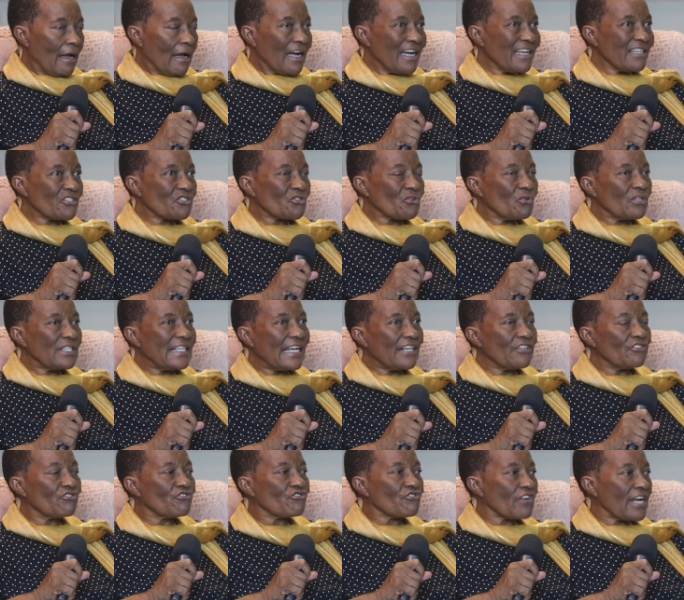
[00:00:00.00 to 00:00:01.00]
And so
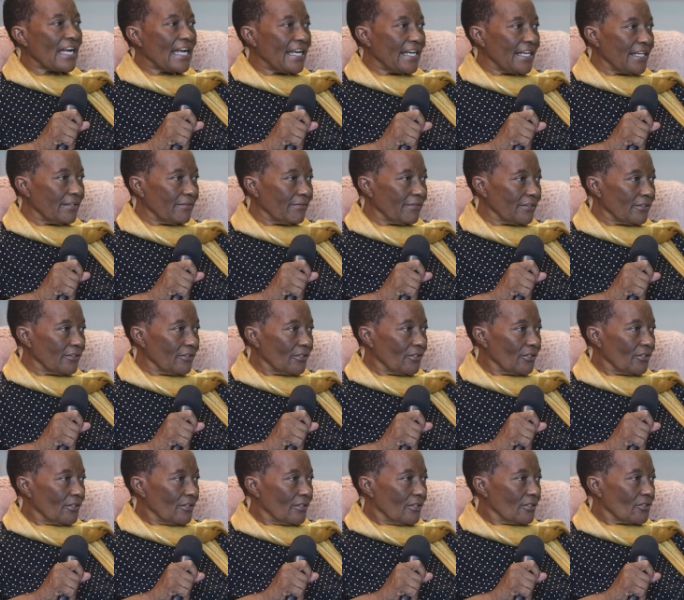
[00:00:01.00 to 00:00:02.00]
that drive
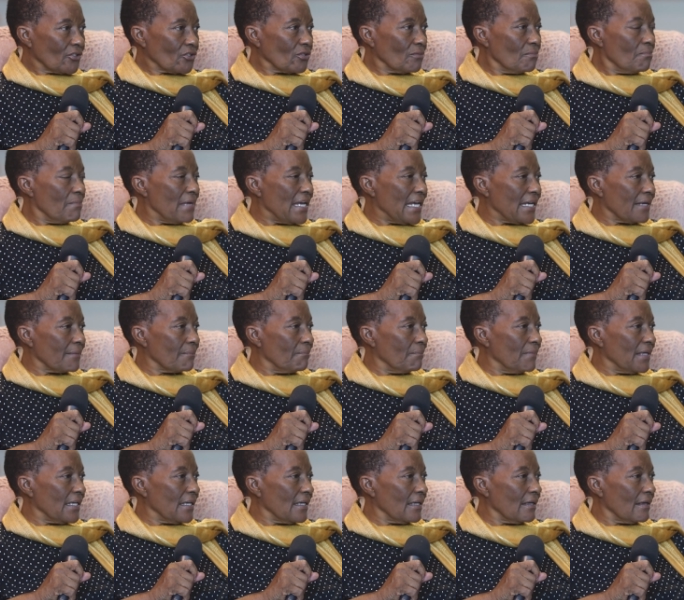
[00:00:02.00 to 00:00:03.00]
to make
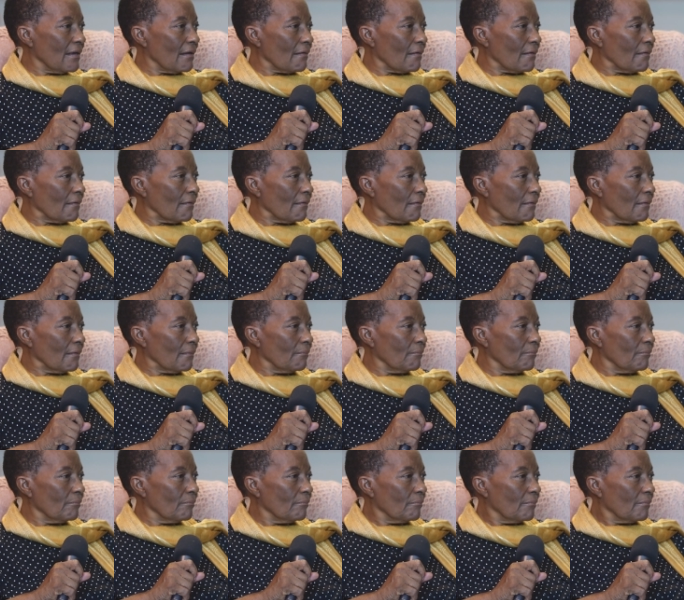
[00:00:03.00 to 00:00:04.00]
me
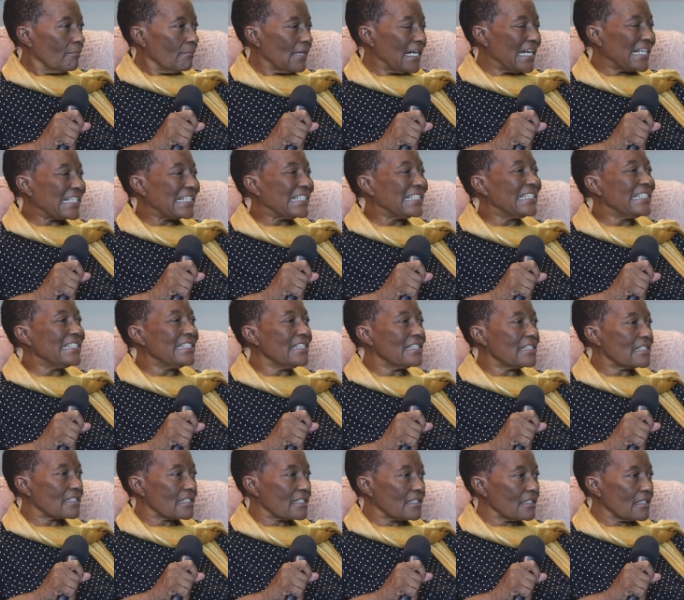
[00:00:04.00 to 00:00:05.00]
at
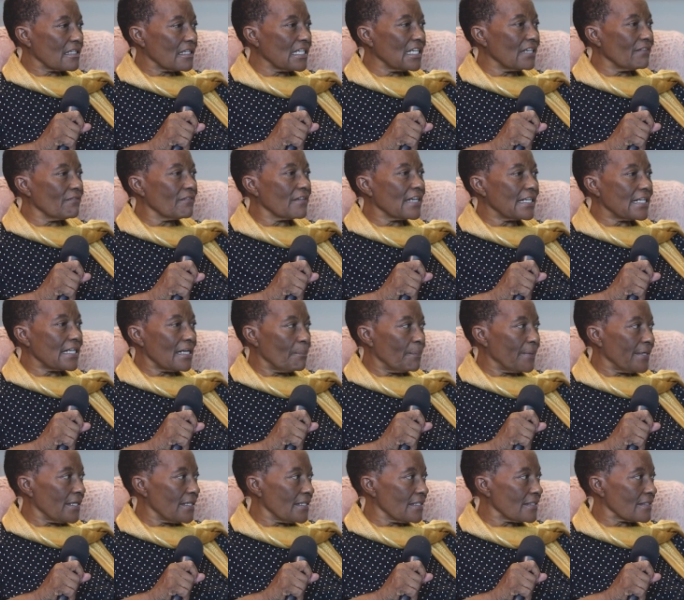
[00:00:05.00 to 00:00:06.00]
least even get a
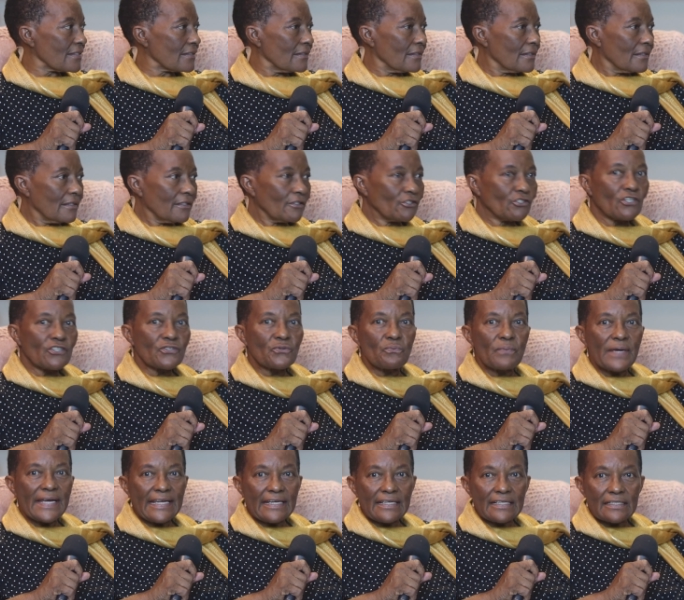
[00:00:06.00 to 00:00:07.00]
pass just
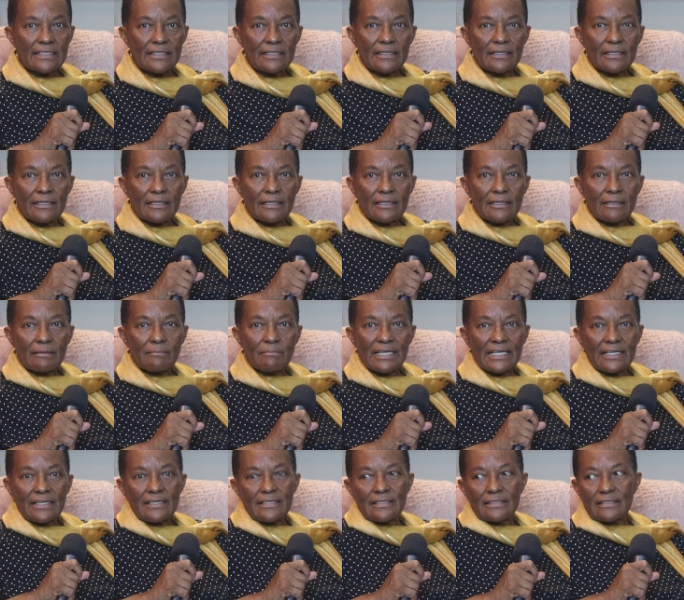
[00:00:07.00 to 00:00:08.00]
went
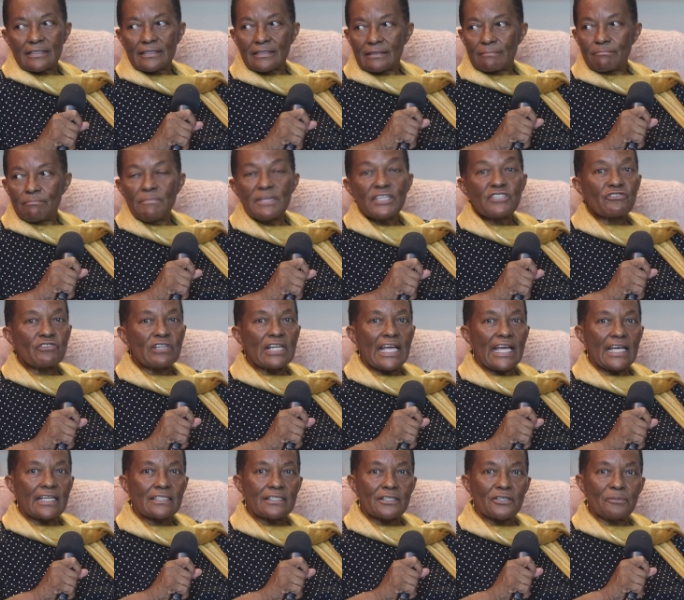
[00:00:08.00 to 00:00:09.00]
because misery
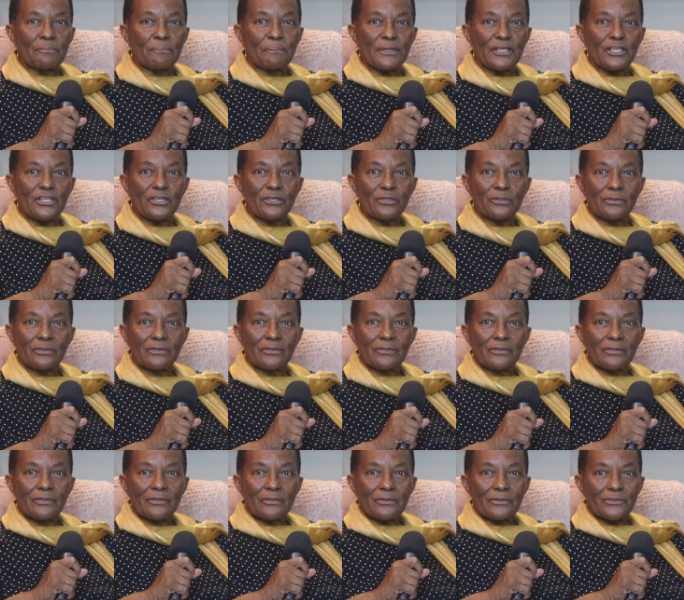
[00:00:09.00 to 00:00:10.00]
likes company, you
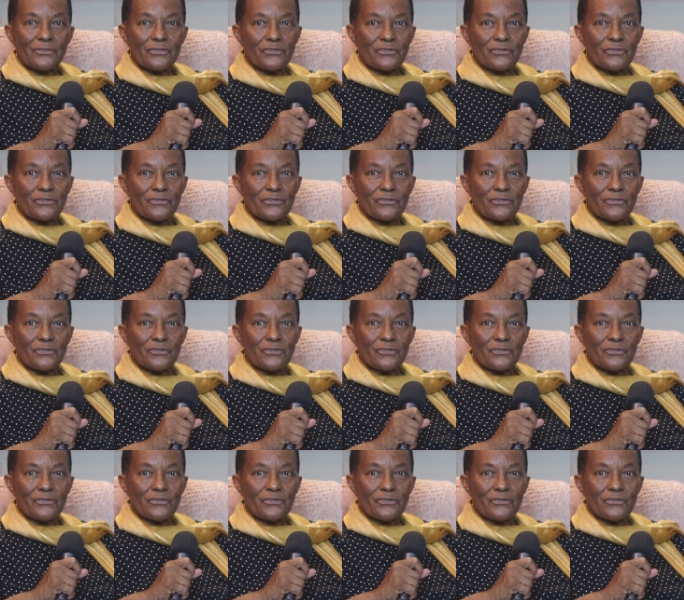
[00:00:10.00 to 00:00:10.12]
know?